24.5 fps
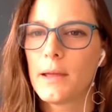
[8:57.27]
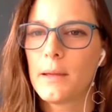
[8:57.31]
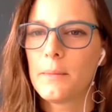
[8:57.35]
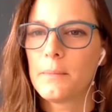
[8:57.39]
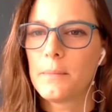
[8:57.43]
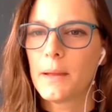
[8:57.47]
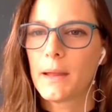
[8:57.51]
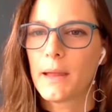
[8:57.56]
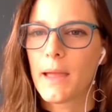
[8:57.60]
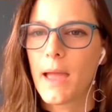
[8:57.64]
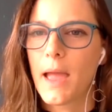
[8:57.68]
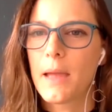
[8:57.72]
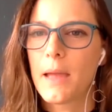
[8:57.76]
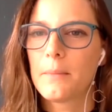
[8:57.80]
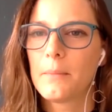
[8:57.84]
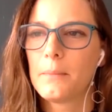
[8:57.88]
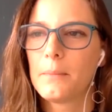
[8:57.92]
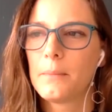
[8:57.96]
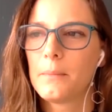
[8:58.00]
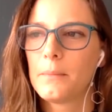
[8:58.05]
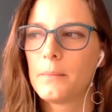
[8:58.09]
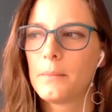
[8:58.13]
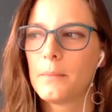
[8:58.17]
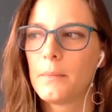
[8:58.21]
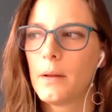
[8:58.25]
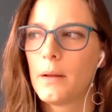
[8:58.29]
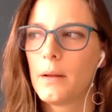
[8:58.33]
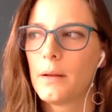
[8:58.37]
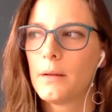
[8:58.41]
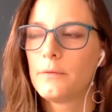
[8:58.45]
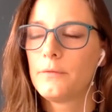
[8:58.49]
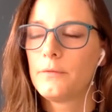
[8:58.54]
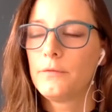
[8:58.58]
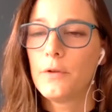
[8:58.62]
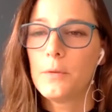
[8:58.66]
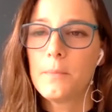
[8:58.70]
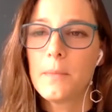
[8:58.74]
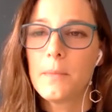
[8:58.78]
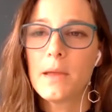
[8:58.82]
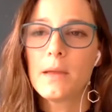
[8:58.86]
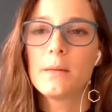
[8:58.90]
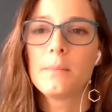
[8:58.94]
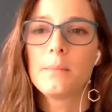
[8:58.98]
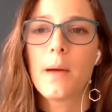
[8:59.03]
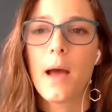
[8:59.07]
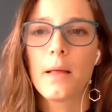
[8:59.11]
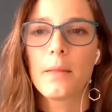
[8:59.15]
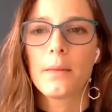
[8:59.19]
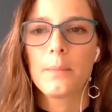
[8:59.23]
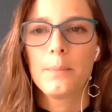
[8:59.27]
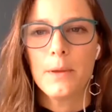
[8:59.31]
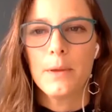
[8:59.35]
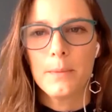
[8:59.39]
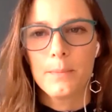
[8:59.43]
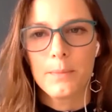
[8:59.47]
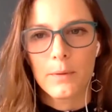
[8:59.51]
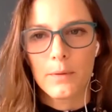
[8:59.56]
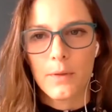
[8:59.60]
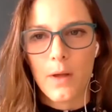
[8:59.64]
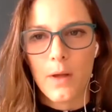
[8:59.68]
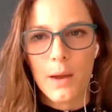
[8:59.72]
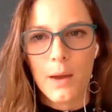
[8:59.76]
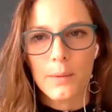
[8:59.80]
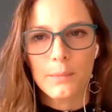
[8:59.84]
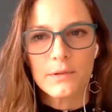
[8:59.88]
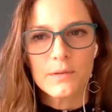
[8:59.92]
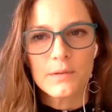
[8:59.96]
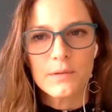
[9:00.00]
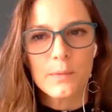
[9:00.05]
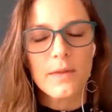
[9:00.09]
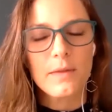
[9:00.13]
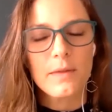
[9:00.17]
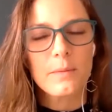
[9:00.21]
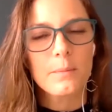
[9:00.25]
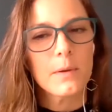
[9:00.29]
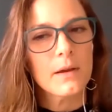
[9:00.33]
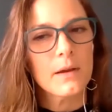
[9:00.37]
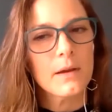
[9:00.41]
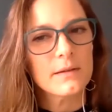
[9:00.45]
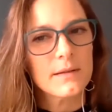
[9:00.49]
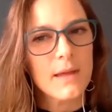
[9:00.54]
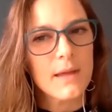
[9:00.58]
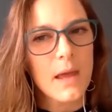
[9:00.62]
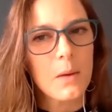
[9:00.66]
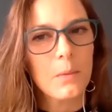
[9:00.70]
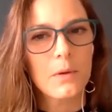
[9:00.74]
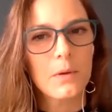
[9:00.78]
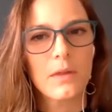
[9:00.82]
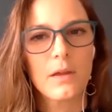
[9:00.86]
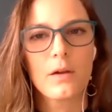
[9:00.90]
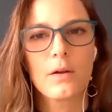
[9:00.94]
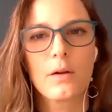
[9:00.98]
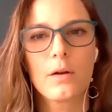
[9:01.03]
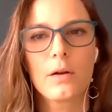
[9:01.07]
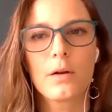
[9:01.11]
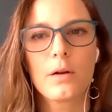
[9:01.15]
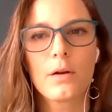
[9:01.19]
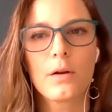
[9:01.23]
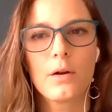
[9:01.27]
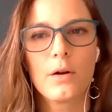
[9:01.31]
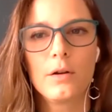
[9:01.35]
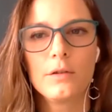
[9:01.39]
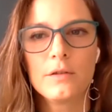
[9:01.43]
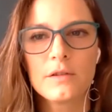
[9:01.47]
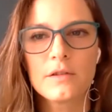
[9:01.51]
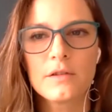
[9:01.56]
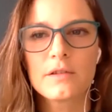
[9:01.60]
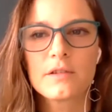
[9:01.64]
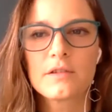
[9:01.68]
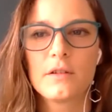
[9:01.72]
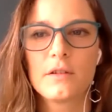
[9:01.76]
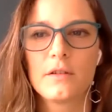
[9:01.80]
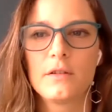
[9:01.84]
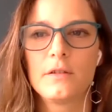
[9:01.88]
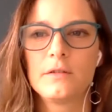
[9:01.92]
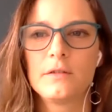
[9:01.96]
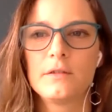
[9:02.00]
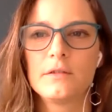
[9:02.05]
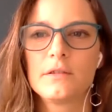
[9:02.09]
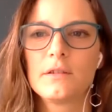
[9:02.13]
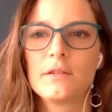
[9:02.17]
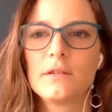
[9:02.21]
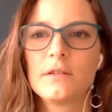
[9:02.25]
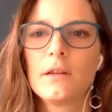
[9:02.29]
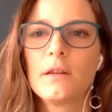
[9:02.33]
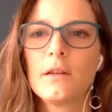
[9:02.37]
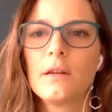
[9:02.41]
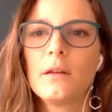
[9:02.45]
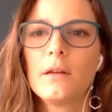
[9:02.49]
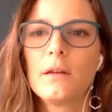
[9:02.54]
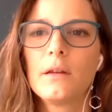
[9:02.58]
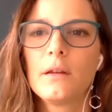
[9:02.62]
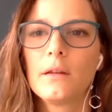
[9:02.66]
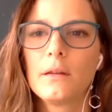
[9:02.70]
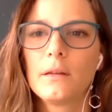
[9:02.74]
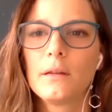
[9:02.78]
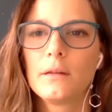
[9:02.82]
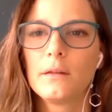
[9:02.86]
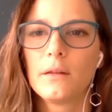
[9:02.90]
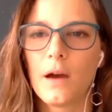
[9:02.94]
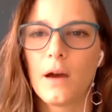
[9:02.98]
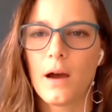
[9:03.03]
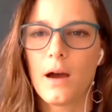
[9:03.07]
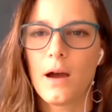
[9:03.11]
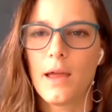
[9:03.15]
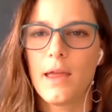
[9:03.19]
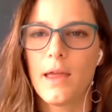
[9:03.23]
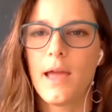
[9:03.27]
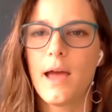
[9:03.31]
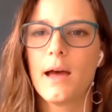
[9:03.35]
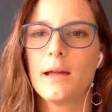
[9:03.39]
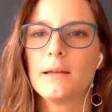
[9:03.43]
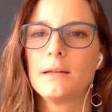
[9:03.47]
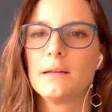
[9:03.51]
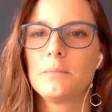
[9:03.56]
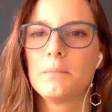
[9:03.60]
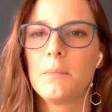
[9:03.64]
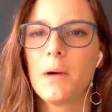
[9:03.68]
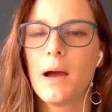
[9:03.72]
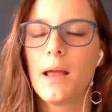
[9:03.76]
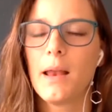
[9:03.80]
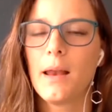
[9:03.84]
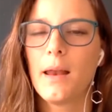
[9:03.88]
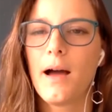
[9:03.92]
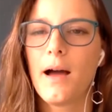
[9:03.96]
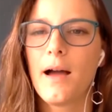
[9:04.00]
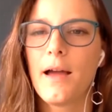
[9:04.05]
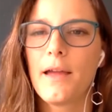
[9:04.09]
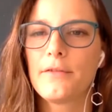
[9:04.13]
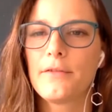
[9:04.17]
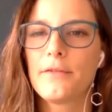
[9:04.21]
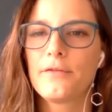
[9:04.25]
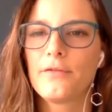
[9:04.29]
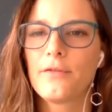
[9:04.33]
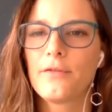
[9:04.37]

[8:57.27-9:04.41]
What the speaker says: It became, for me, about the people that I was with, because they were the constant that I had in my life.